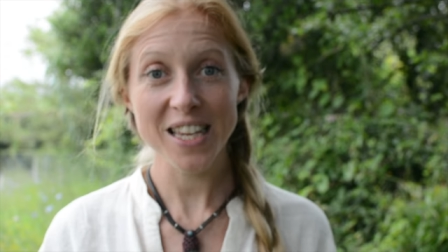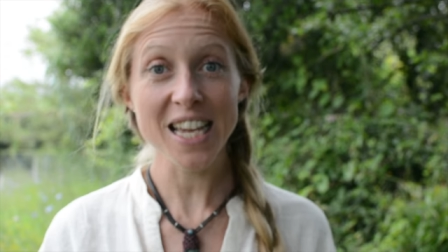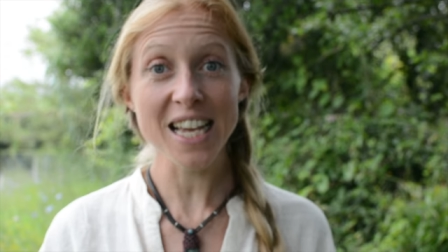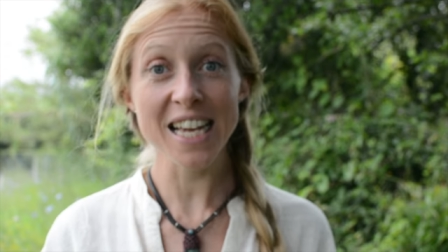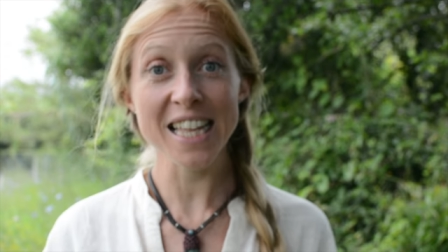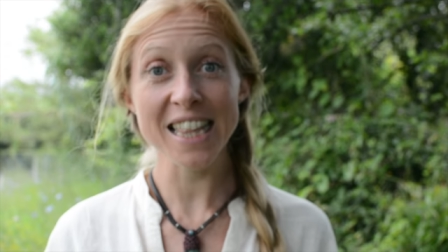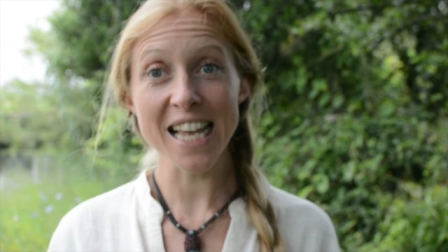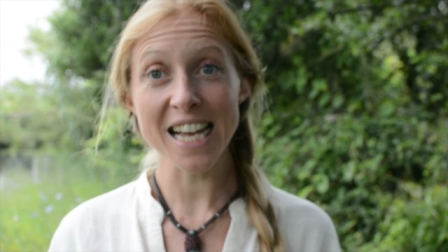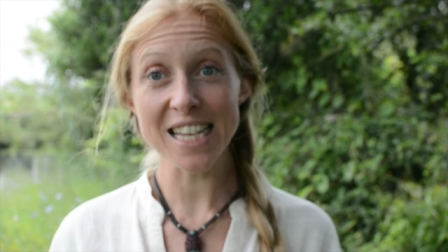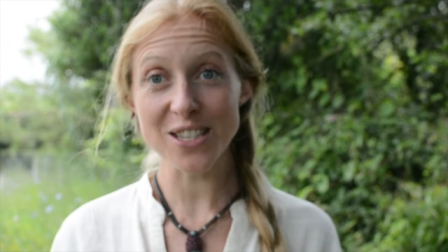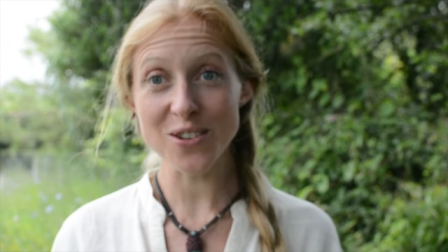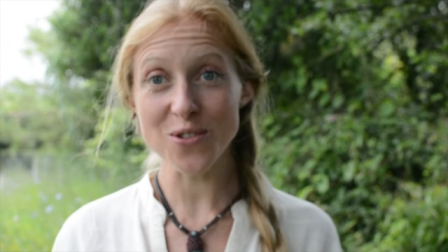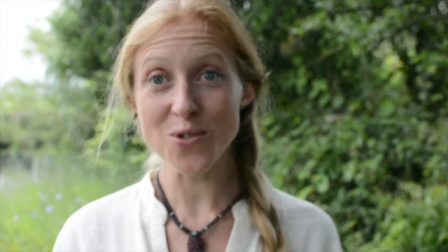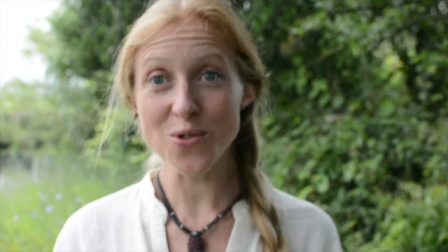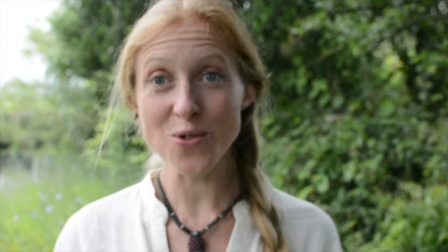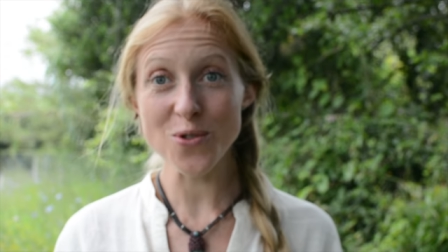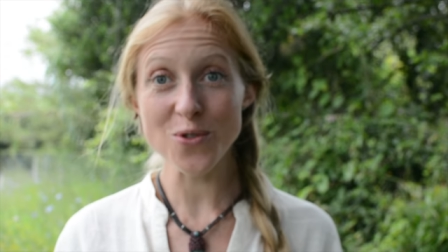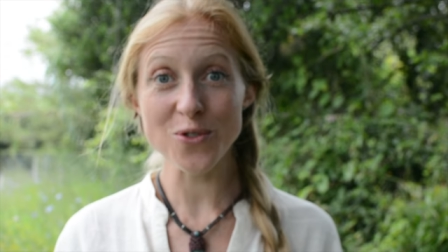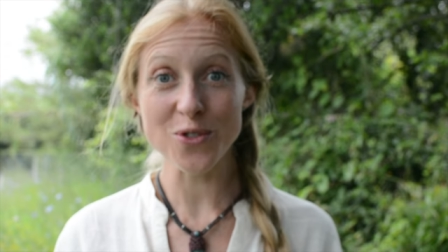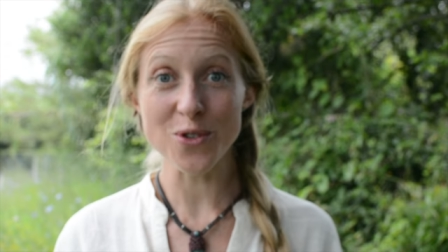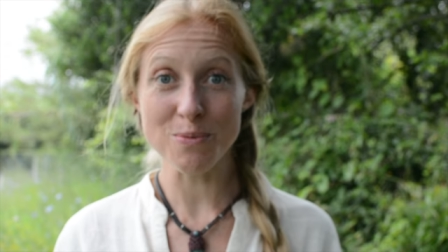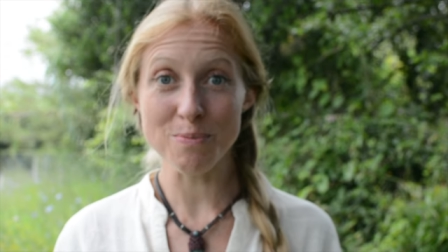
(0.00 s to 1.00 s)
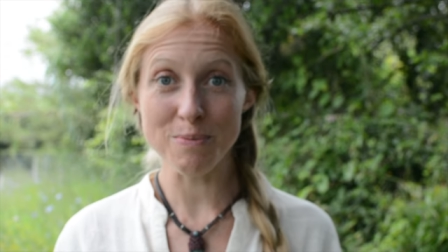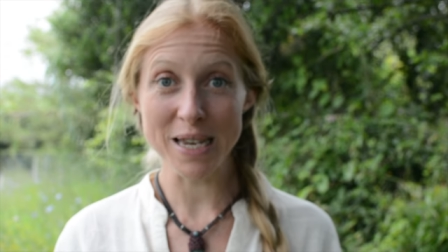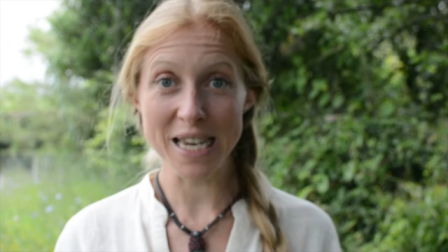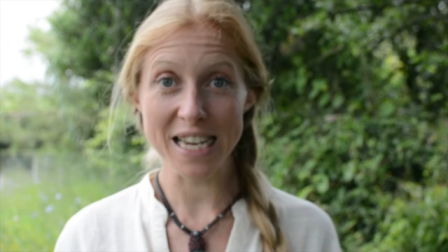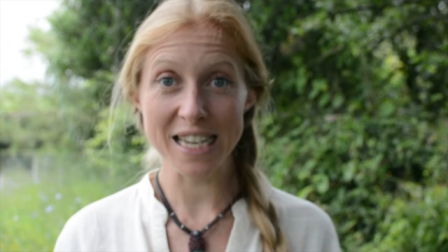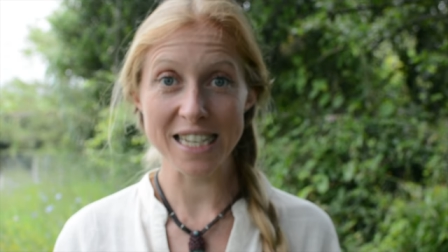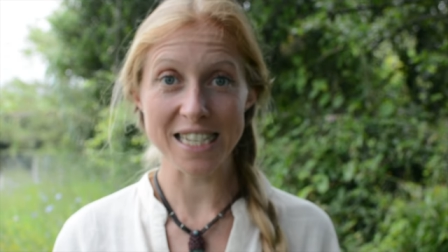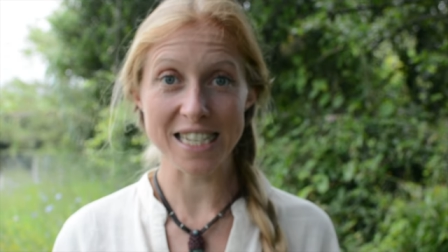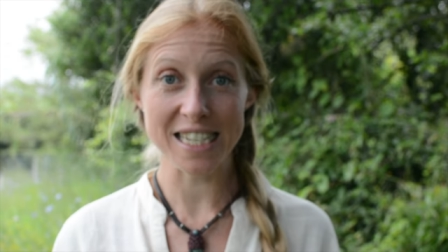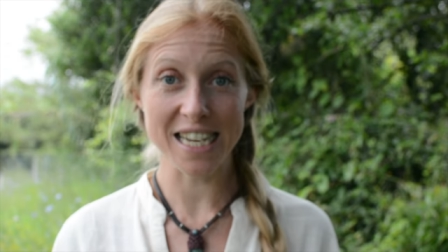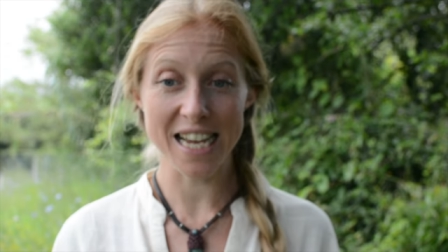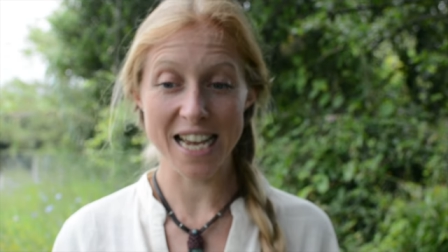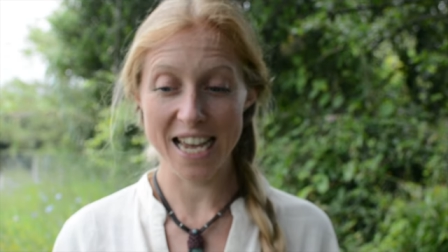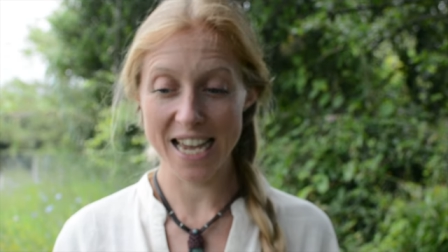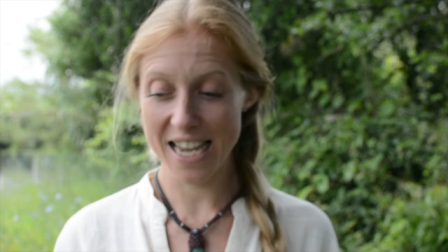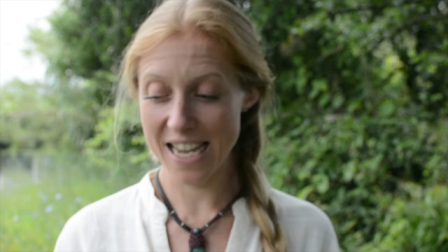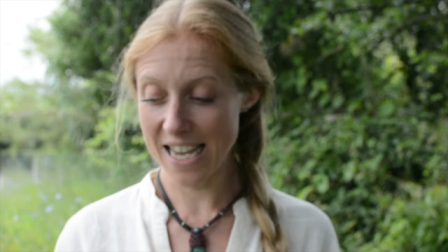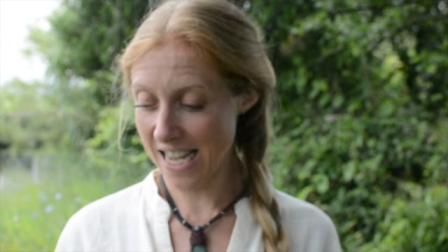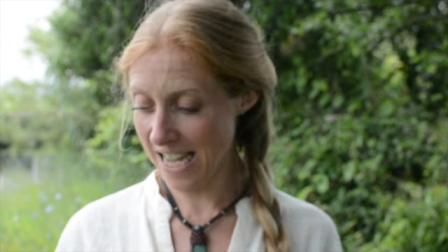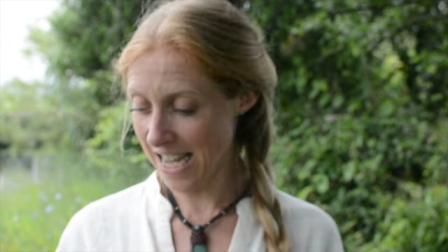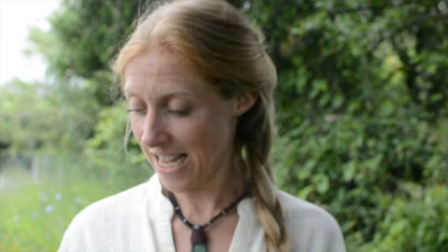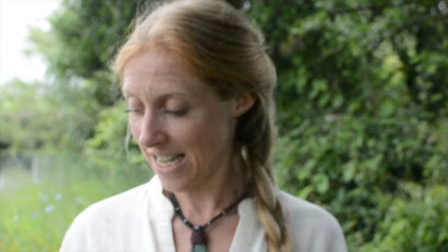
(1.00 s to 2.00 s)
And that's all from me
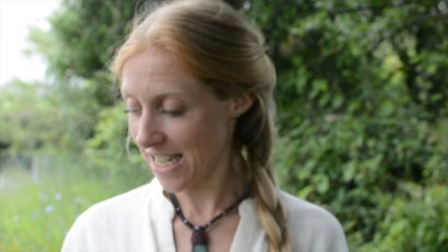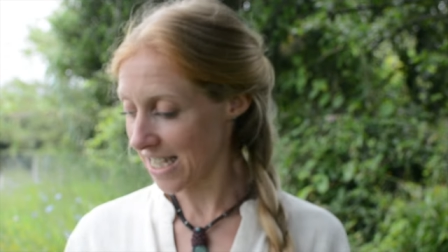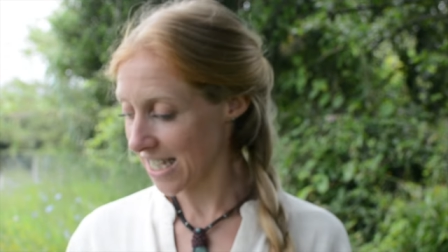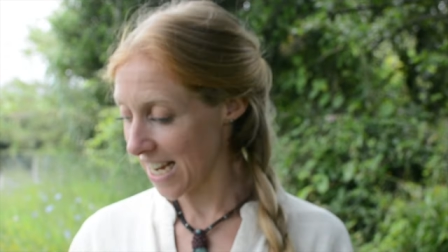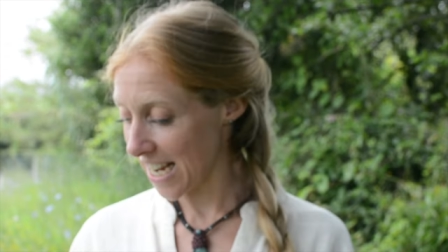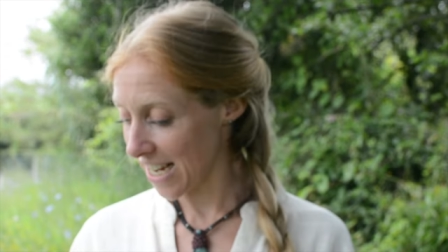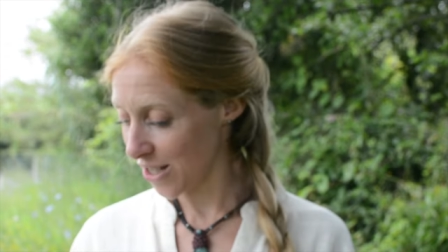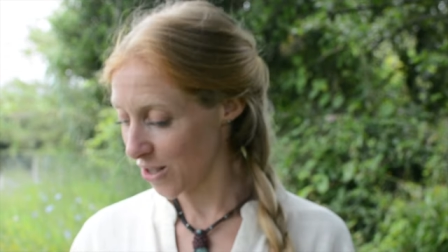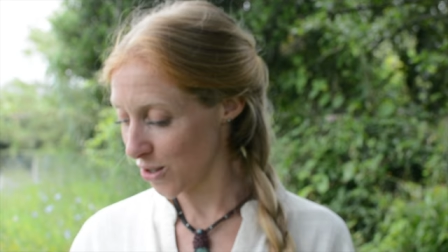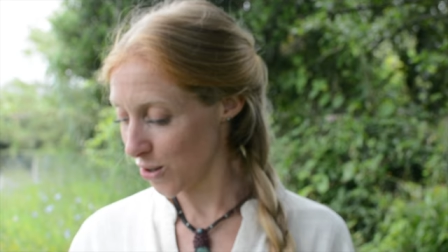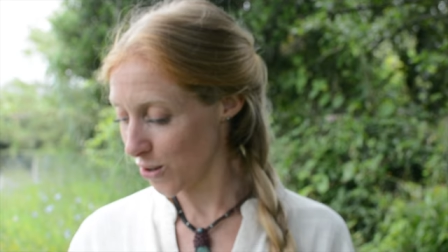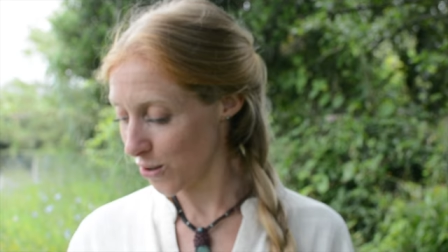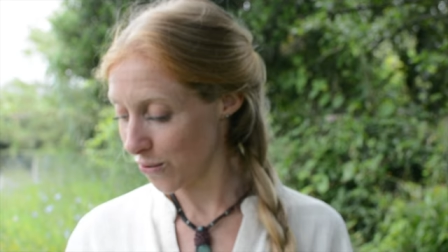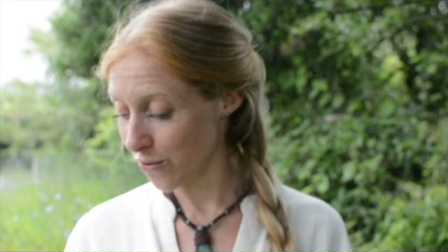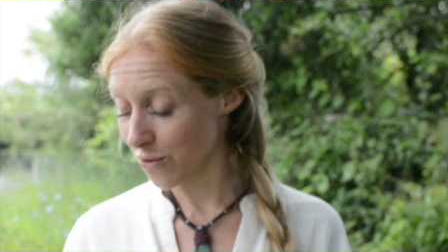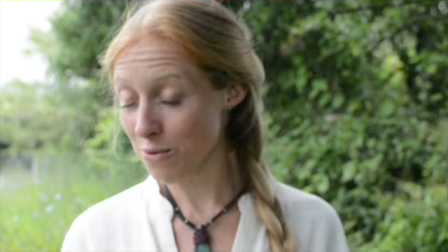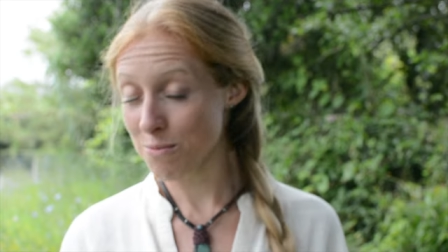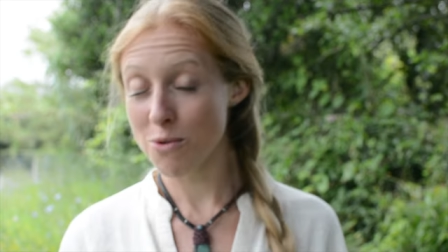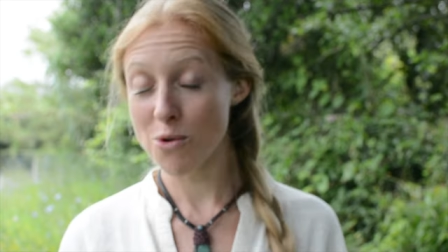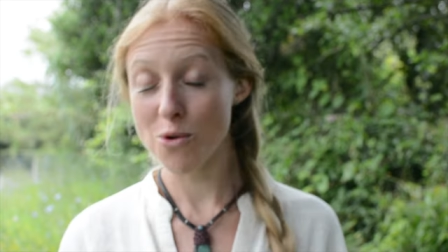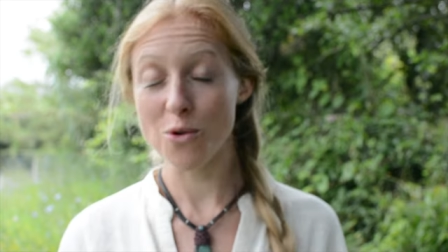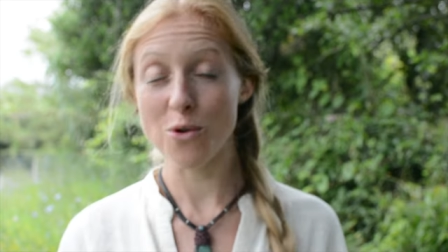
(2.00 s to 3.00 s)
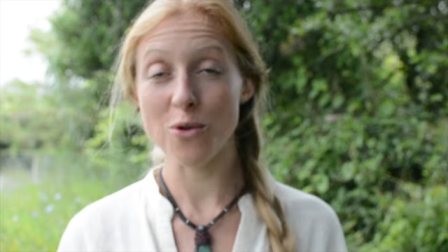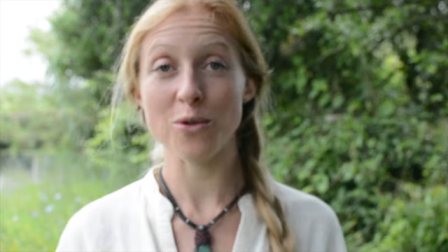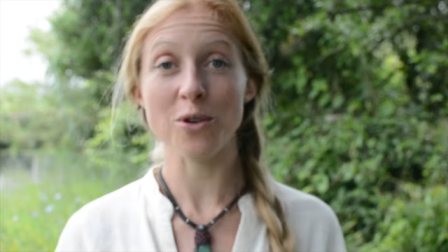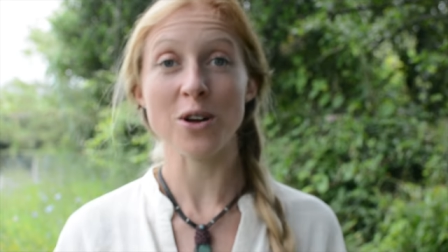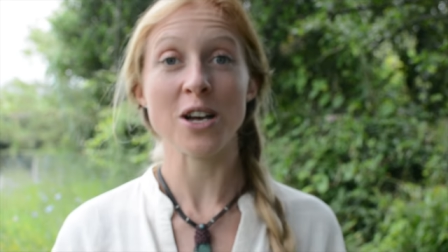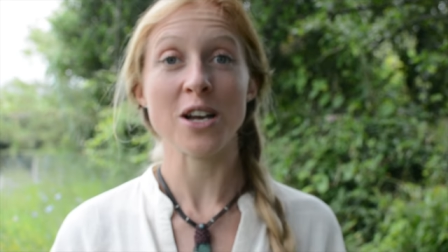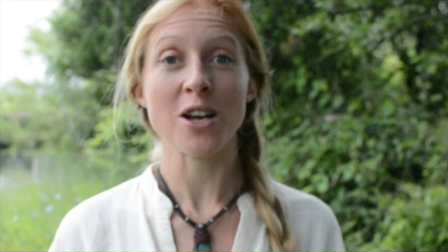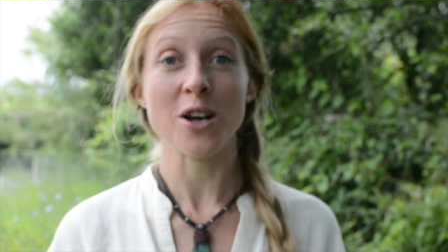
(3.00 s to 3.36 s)
today. Stay tuned for more